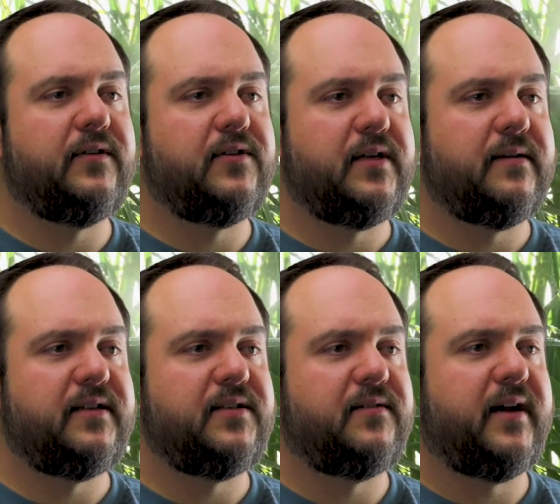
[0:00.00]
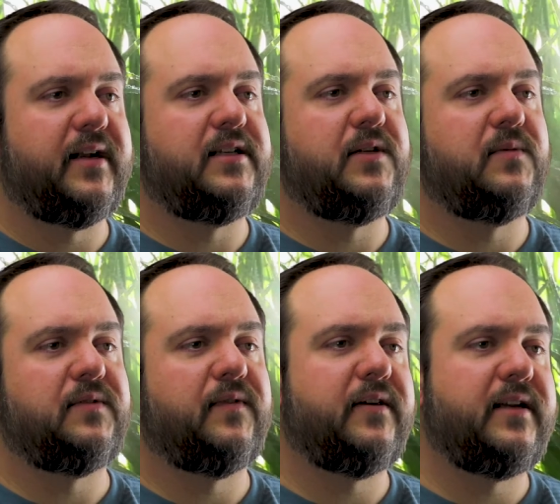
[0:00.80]
evolutionary strategy
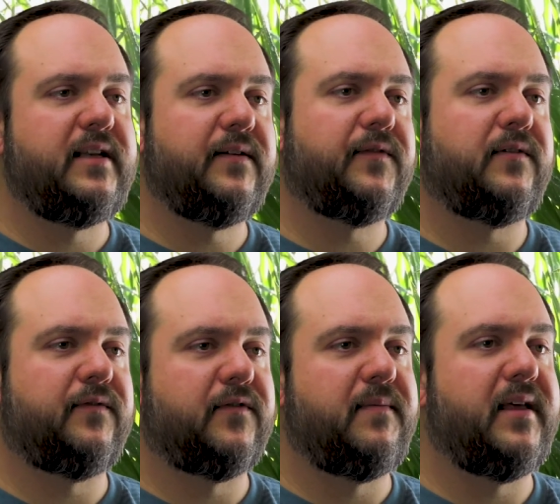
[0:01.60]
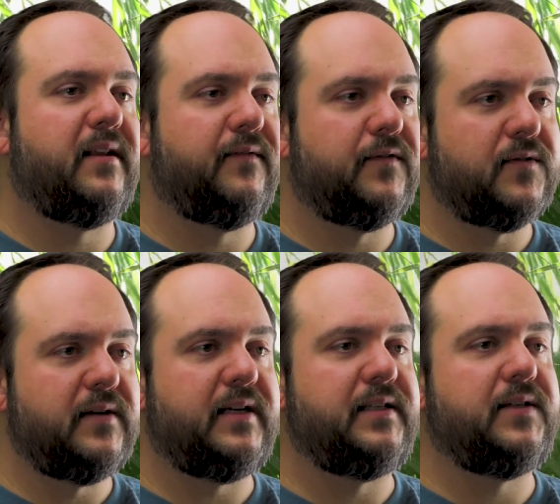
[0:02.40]
was very different from that of
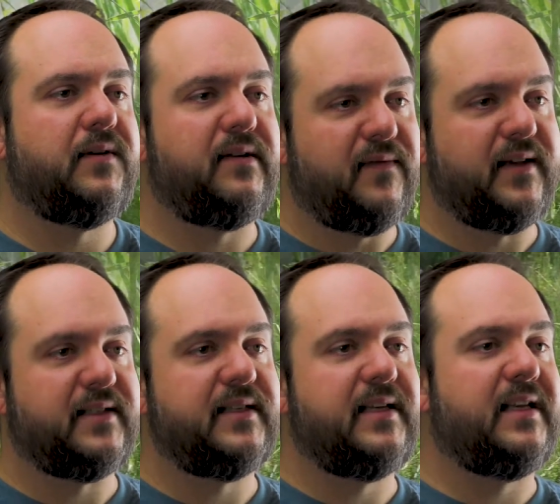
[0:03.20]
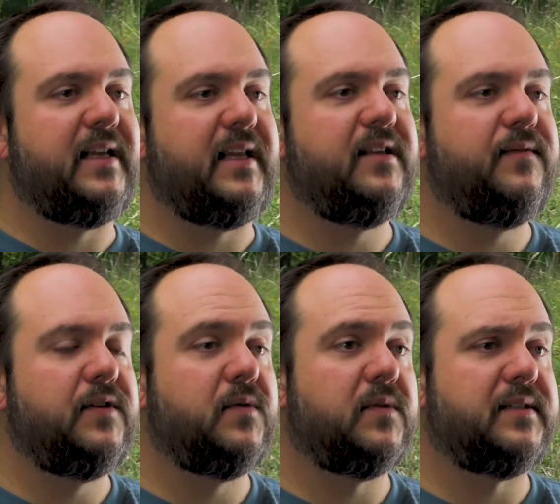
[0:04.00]
trees who had invested in
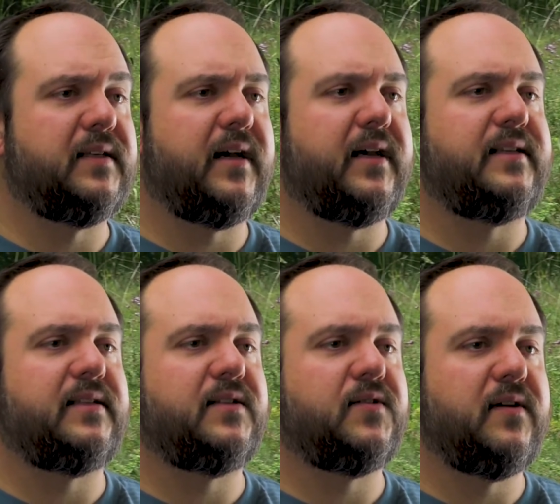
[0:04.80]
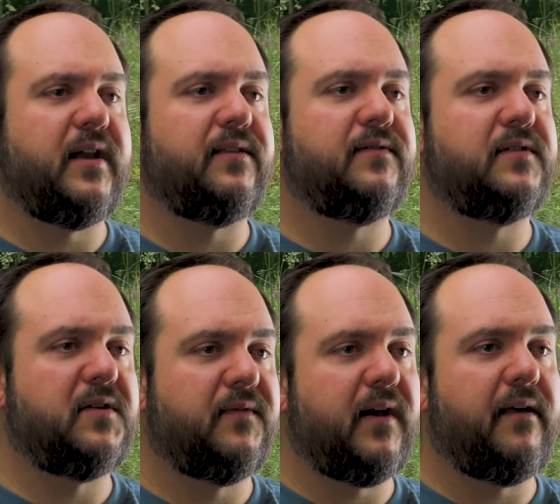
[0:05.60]
individual size and strength for
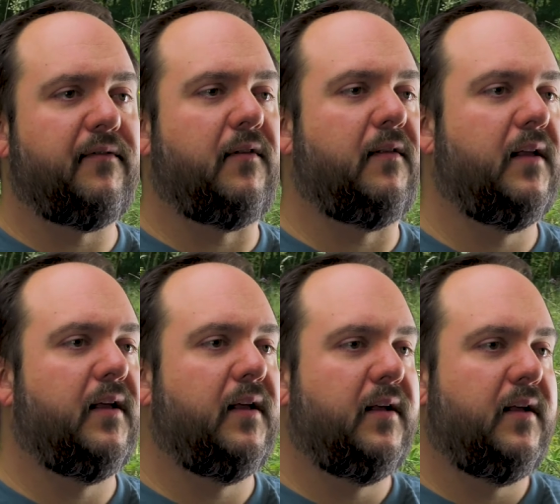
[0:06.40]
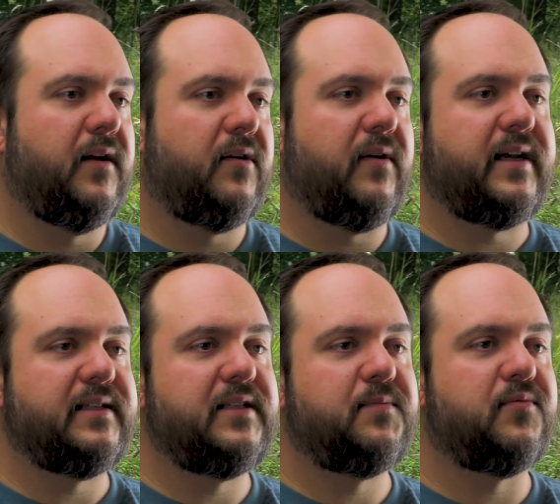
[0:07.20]
survival.
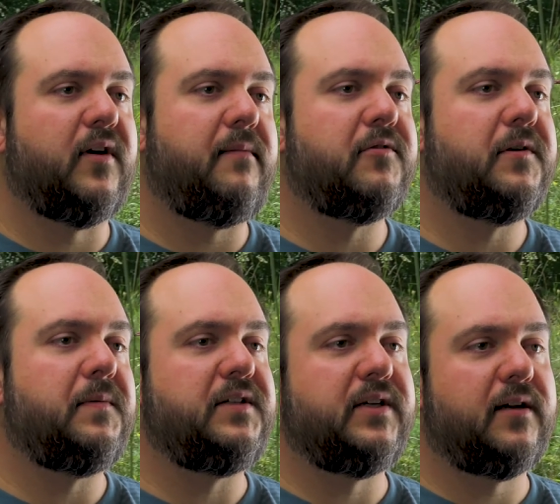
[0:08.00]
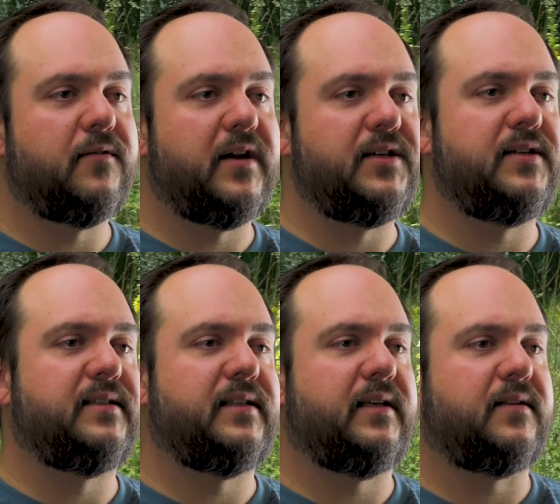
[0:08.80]
Grass's primary
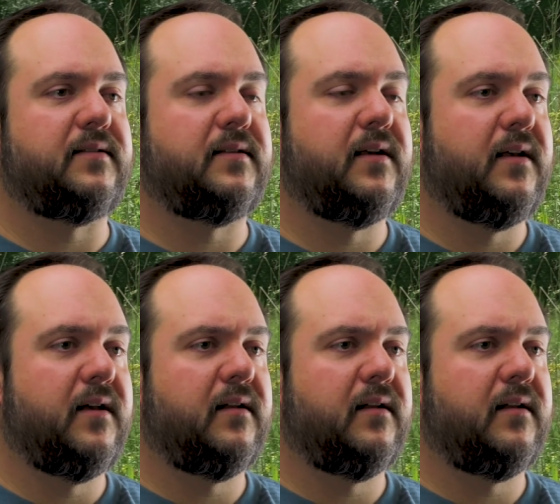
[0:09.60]
regeneration cells,